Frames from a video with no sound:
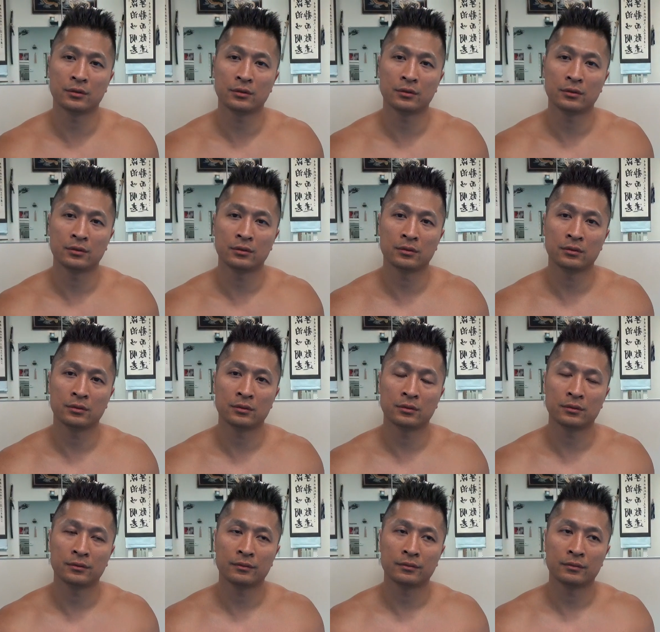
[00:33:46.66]

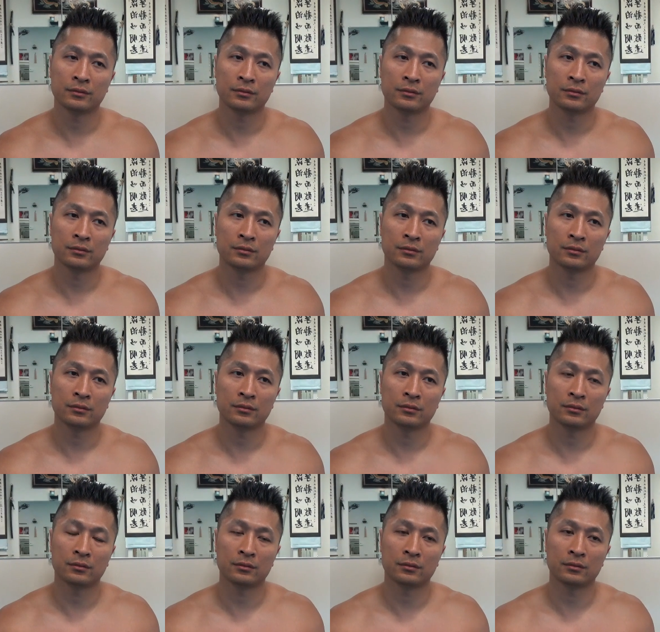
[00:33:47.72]

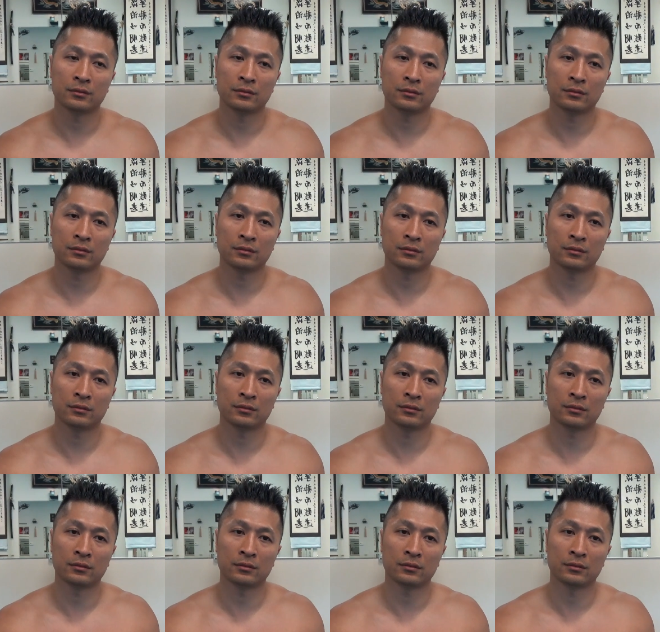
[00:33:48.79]

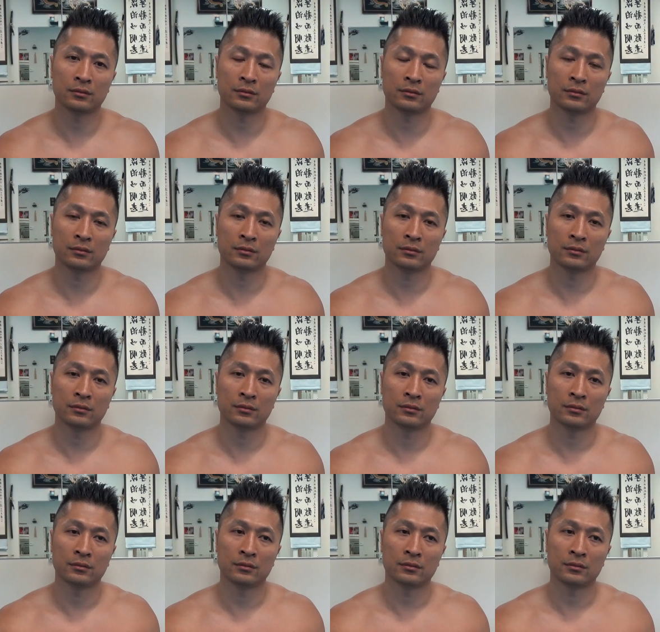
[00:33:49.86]
No one is speaking in this clip.